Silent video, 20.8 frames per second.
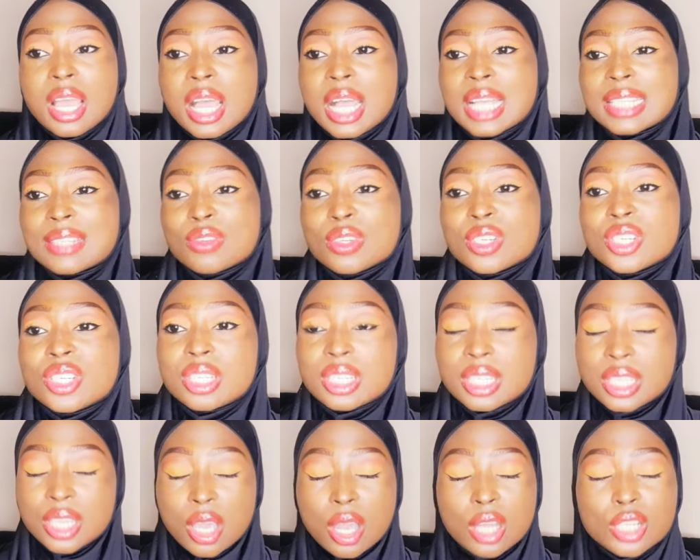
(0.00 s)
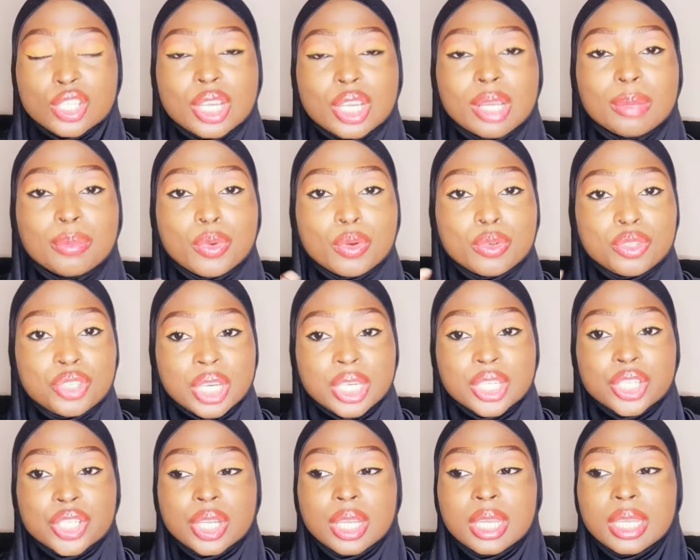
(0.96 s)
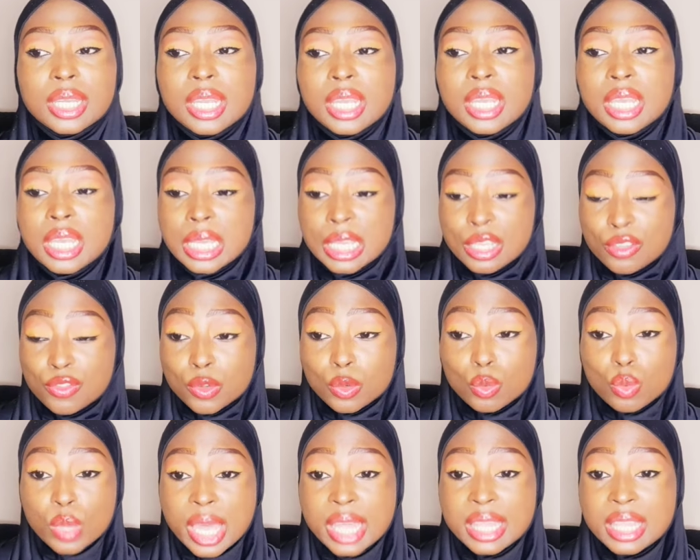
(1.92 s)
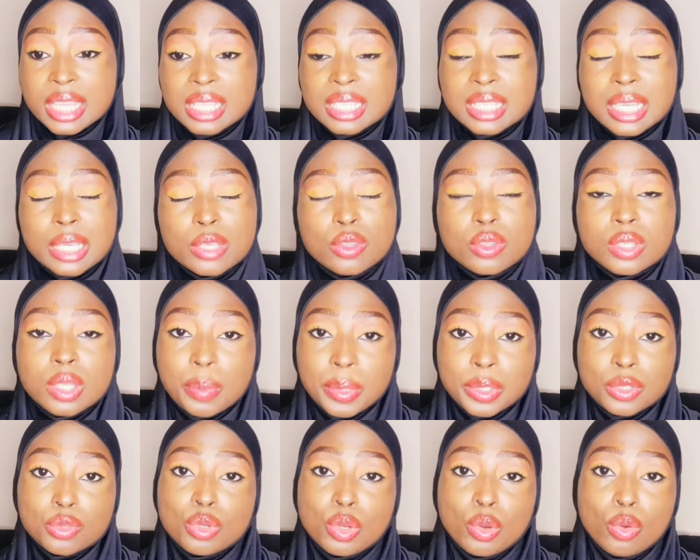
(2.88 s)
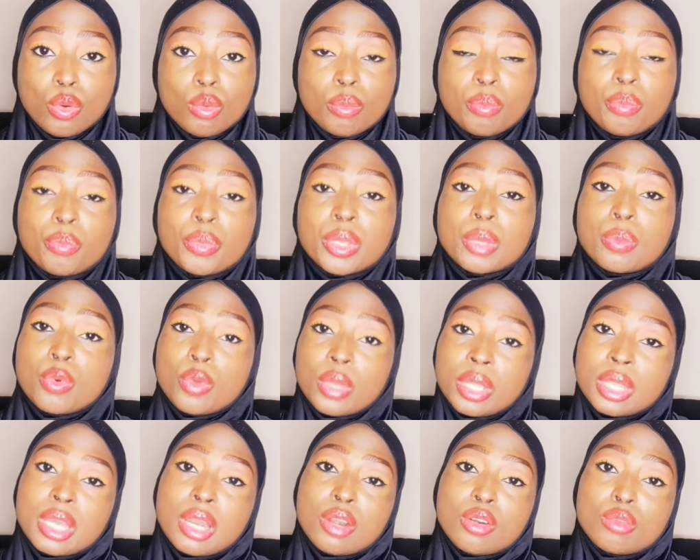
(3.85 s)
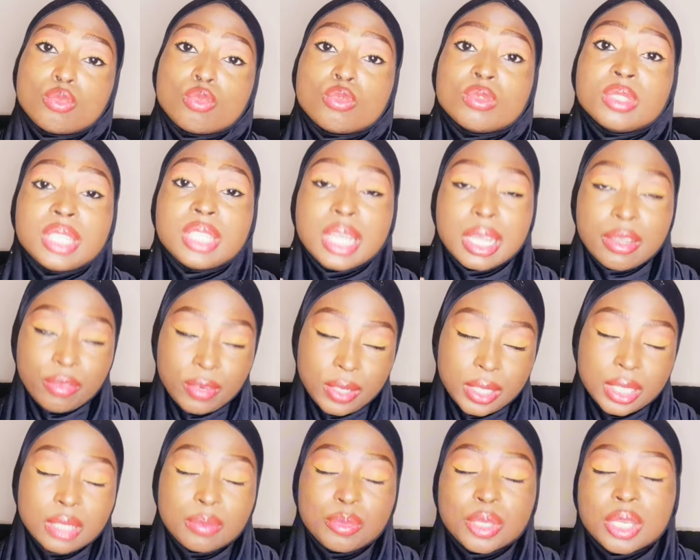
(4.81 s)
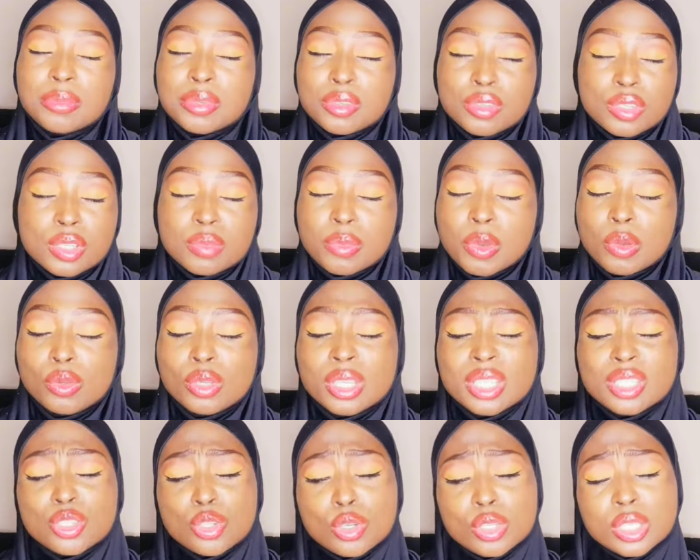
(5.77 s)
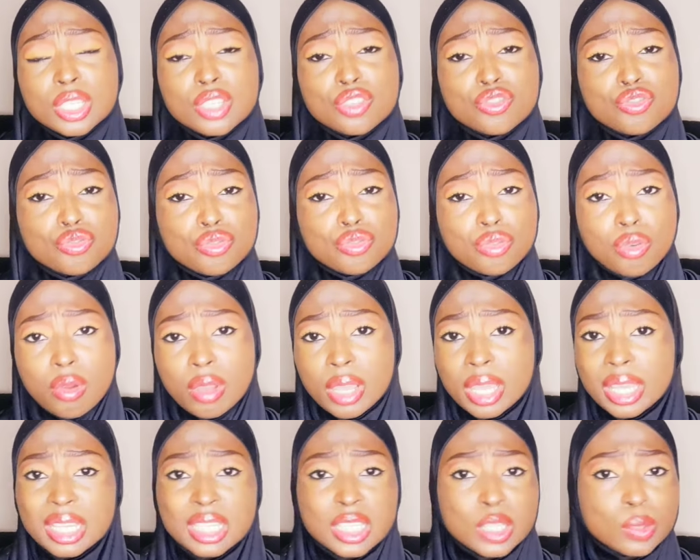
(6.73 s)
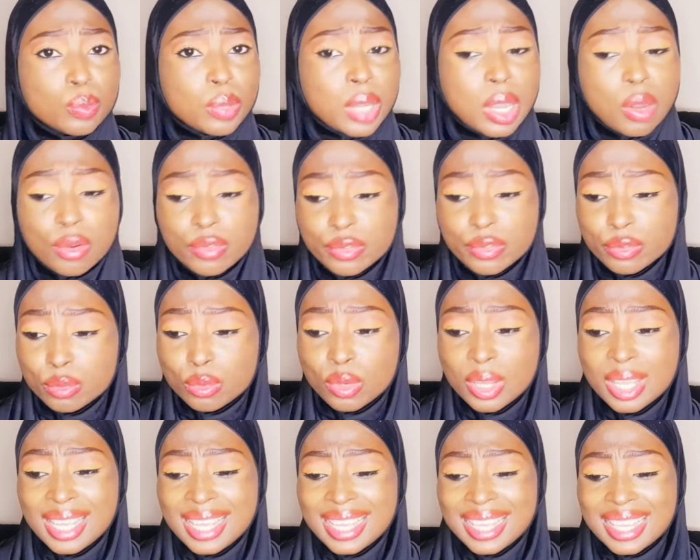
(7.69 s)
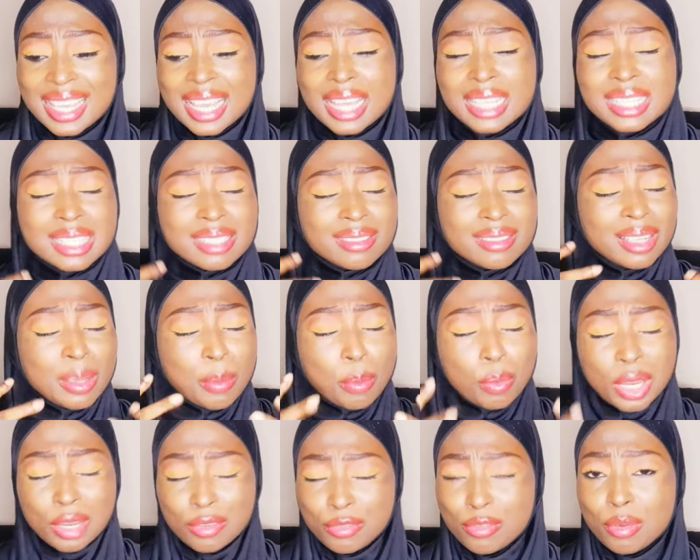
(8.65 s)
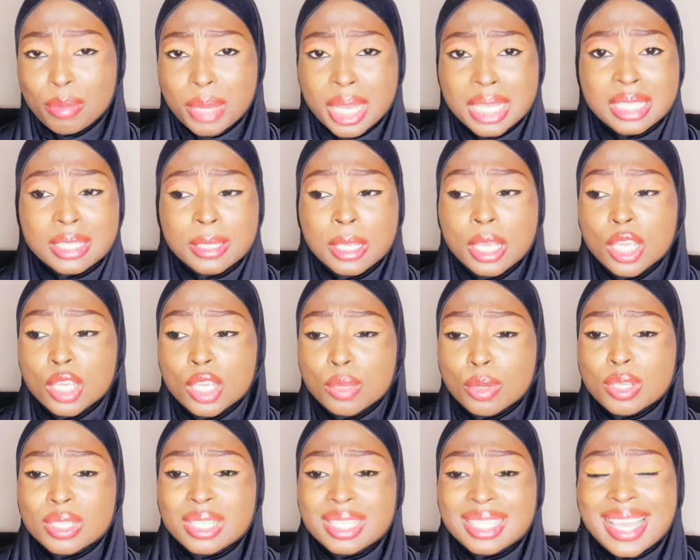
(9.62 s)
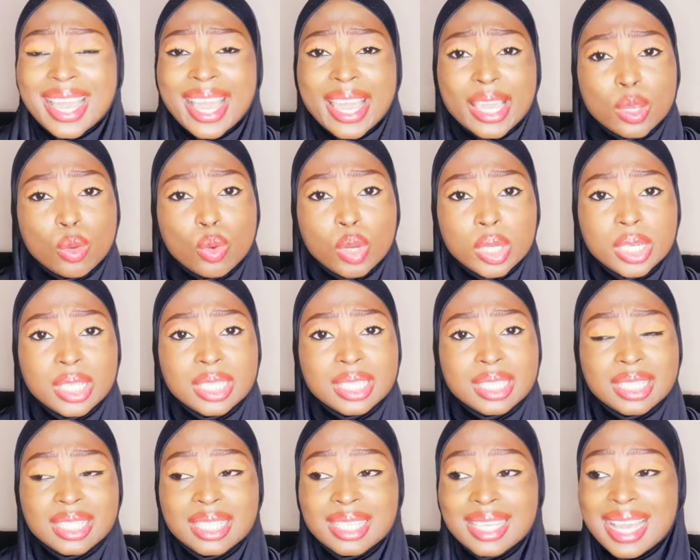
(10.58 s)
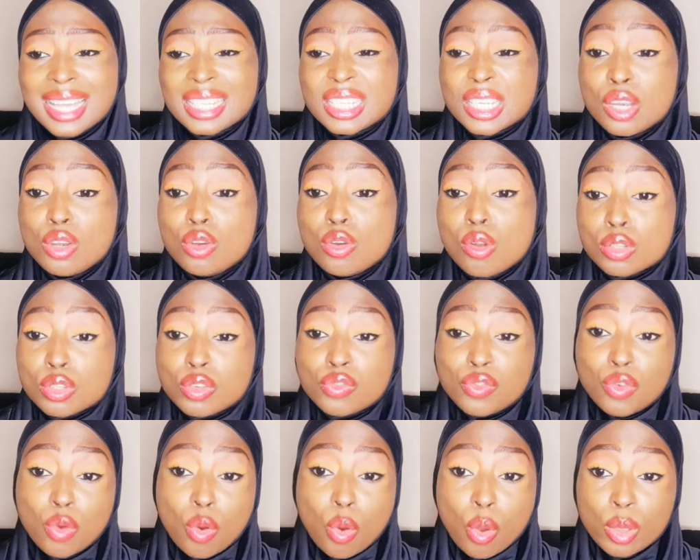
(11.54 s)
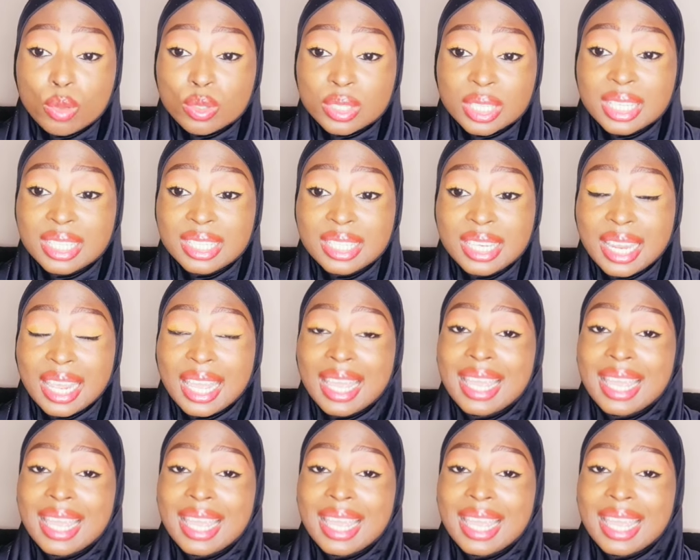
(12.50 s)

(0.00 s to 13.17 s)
As for the sillage and projection, if you wear this and you step into a room, people in that room will definitely be able to smell you. It's strong, it's powerful. It has performance because it's high quality. It has a lot of oils in there.